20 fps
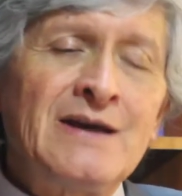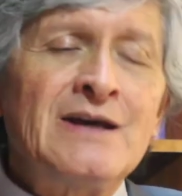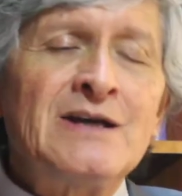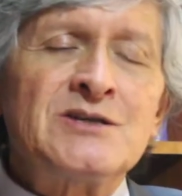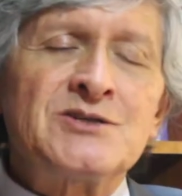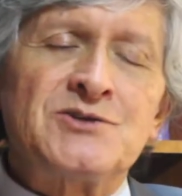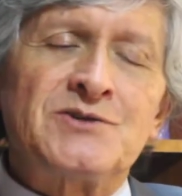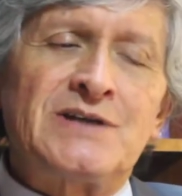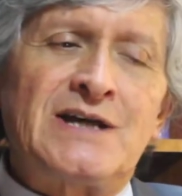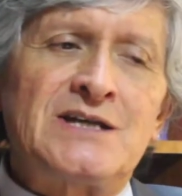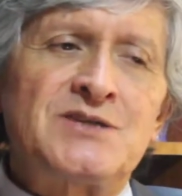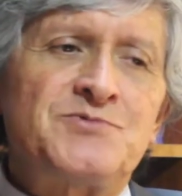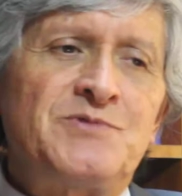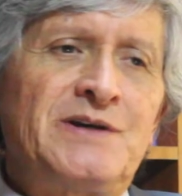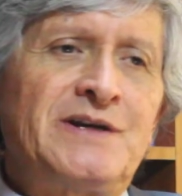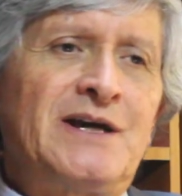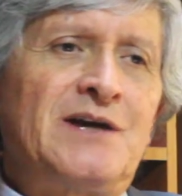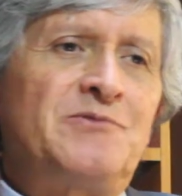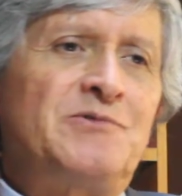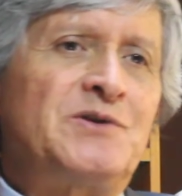So that's
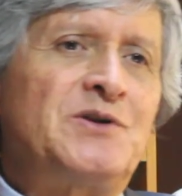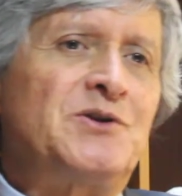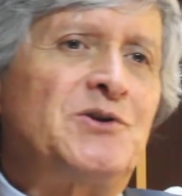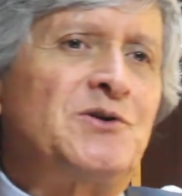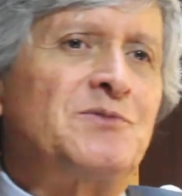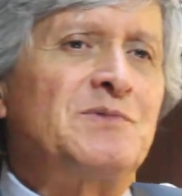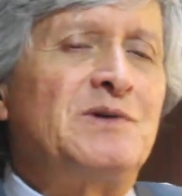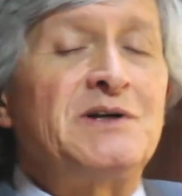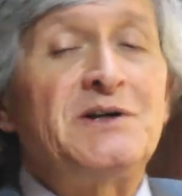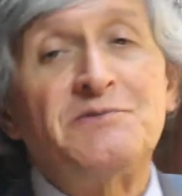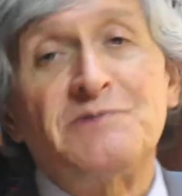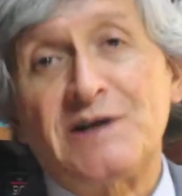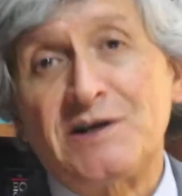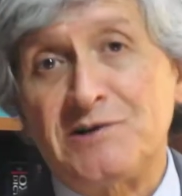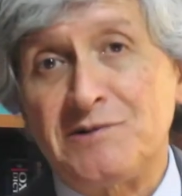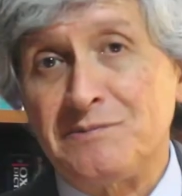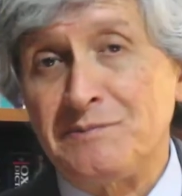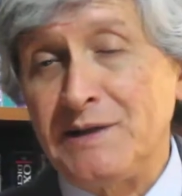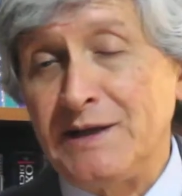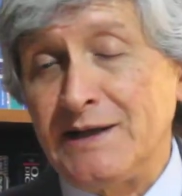why I would normally
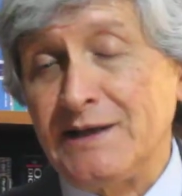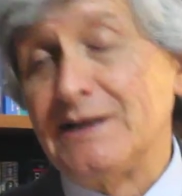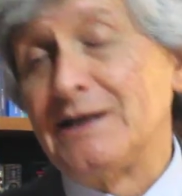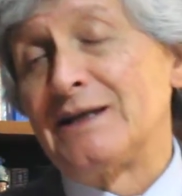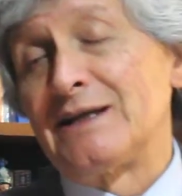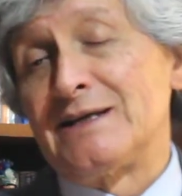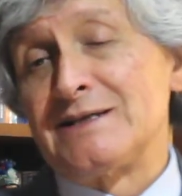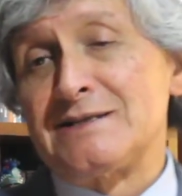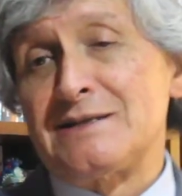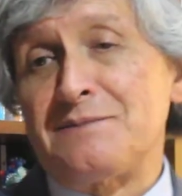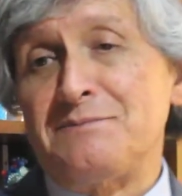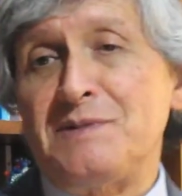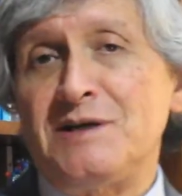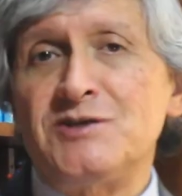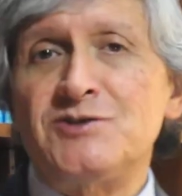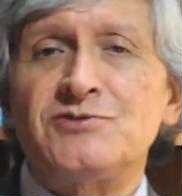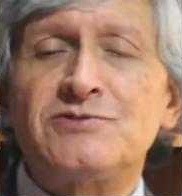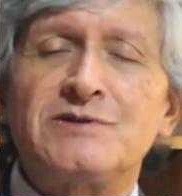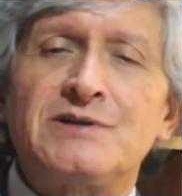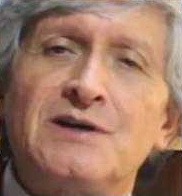recommend, and as I
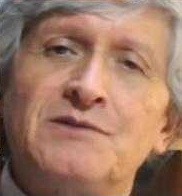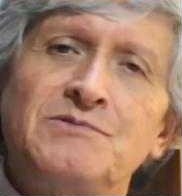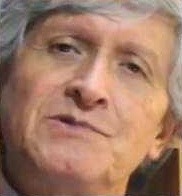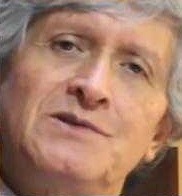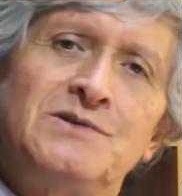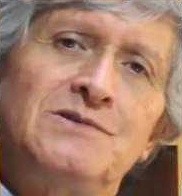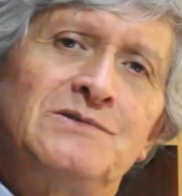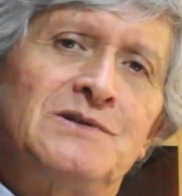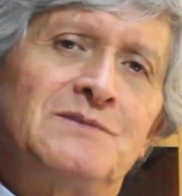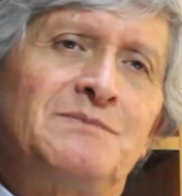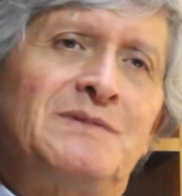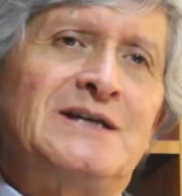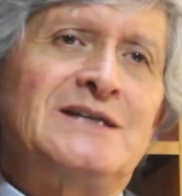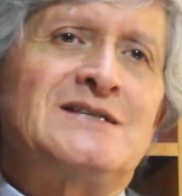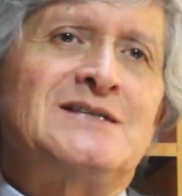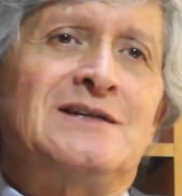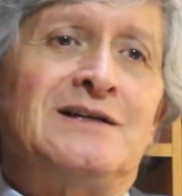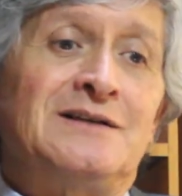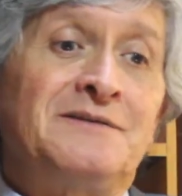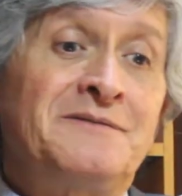mentioned, I would do it
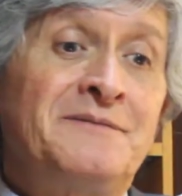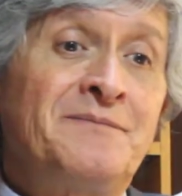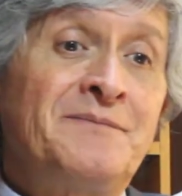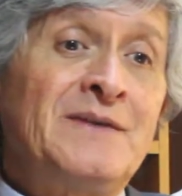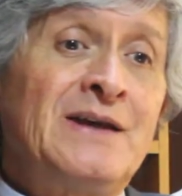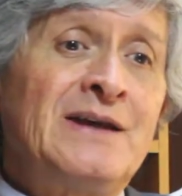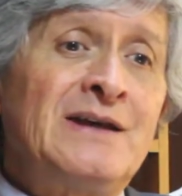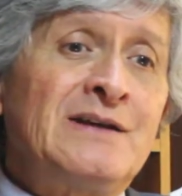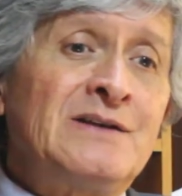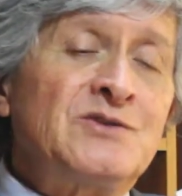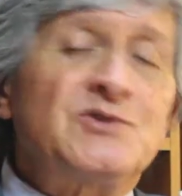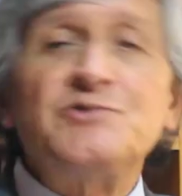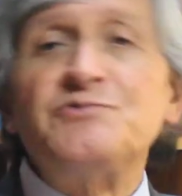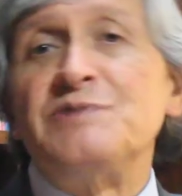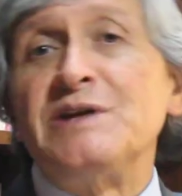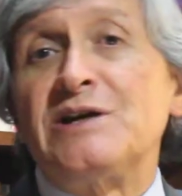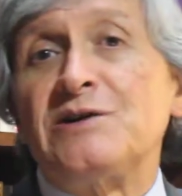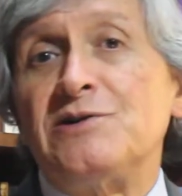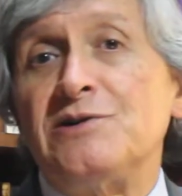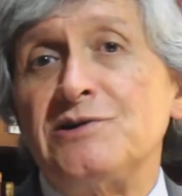myself, to
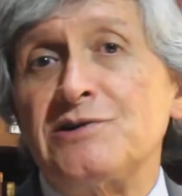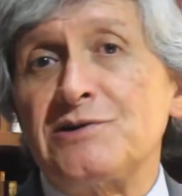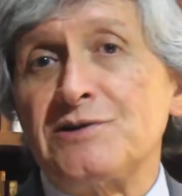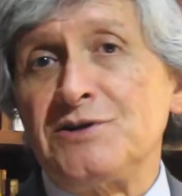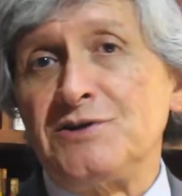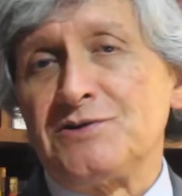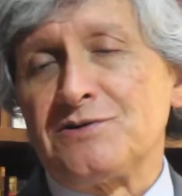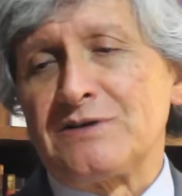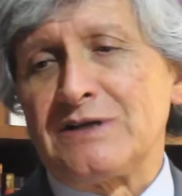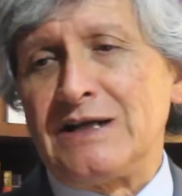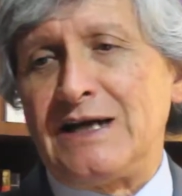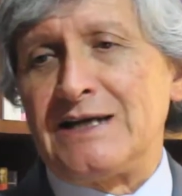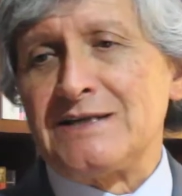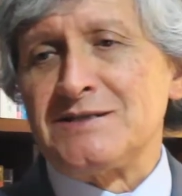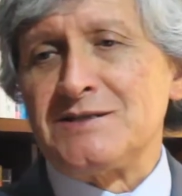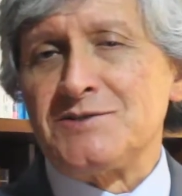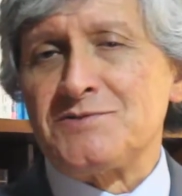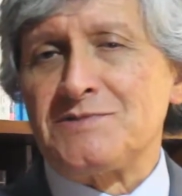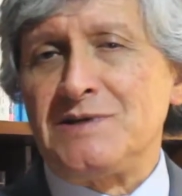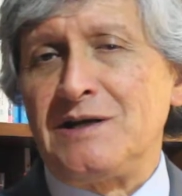record your
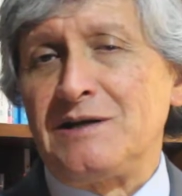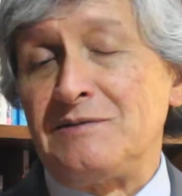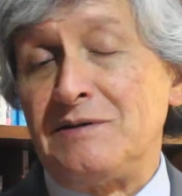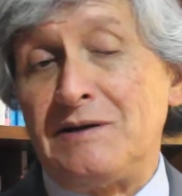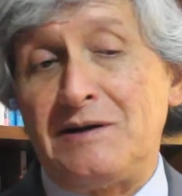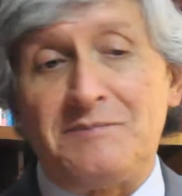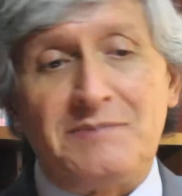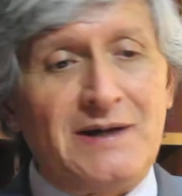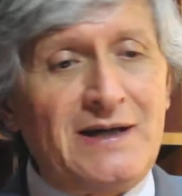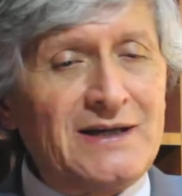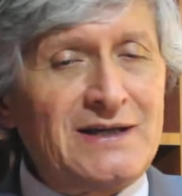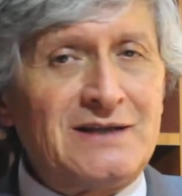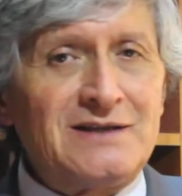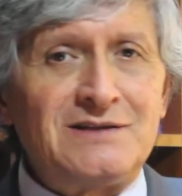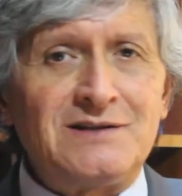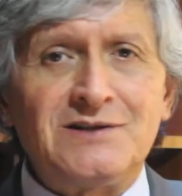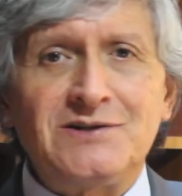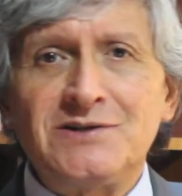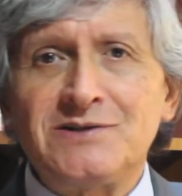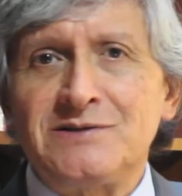classes. Right now, back in
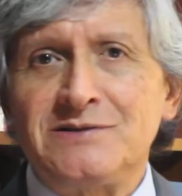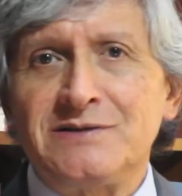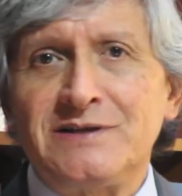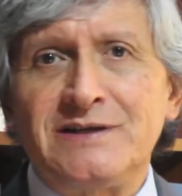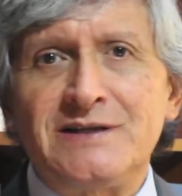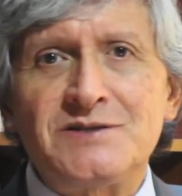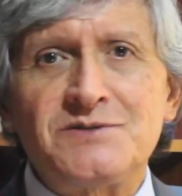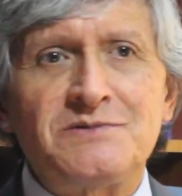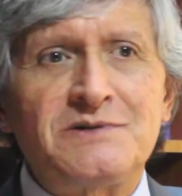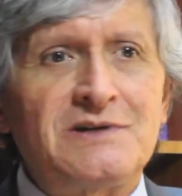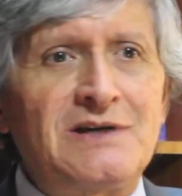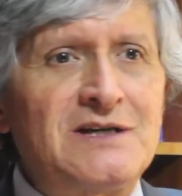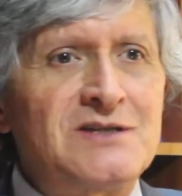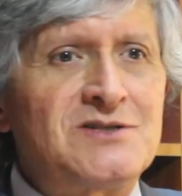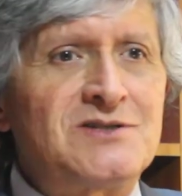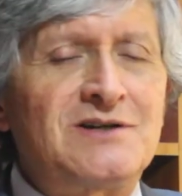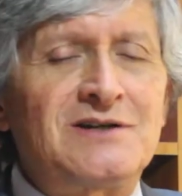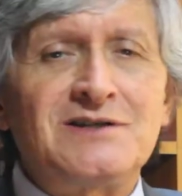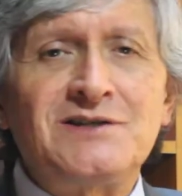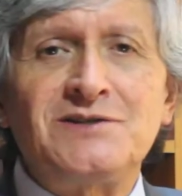the good old days when I
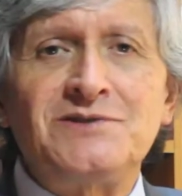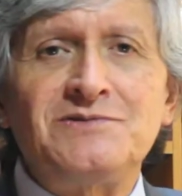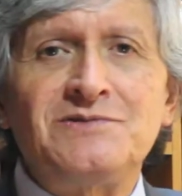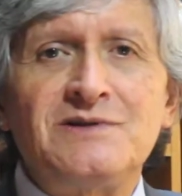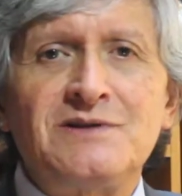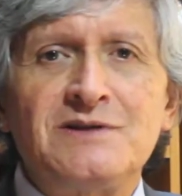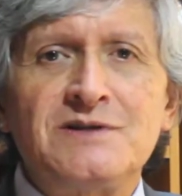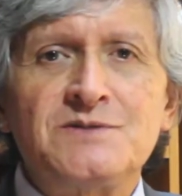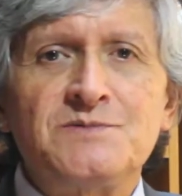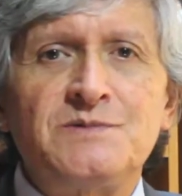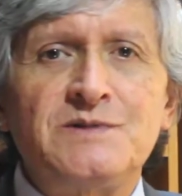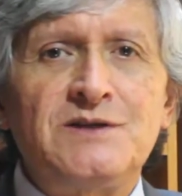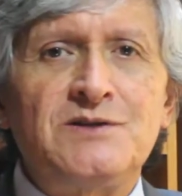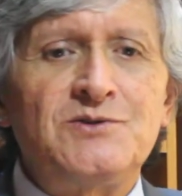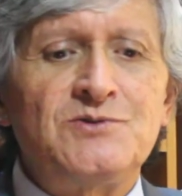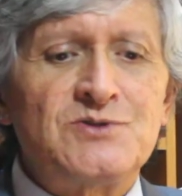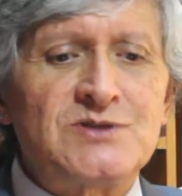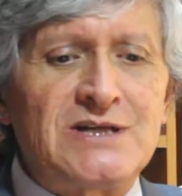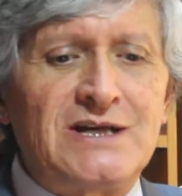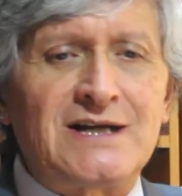started doing this, we'd
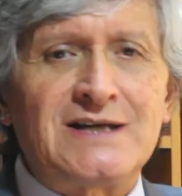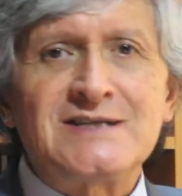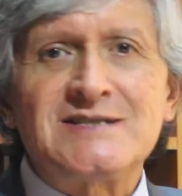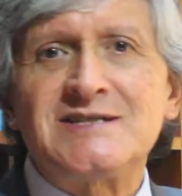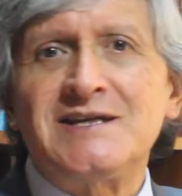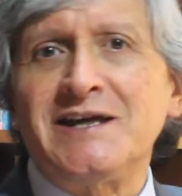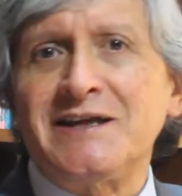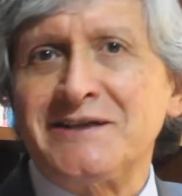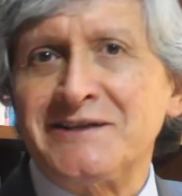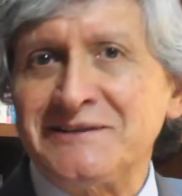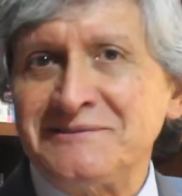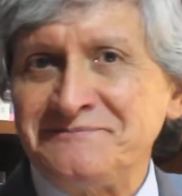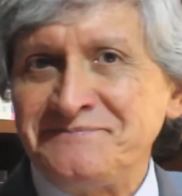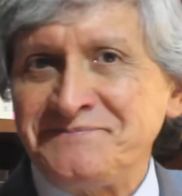use a cassette,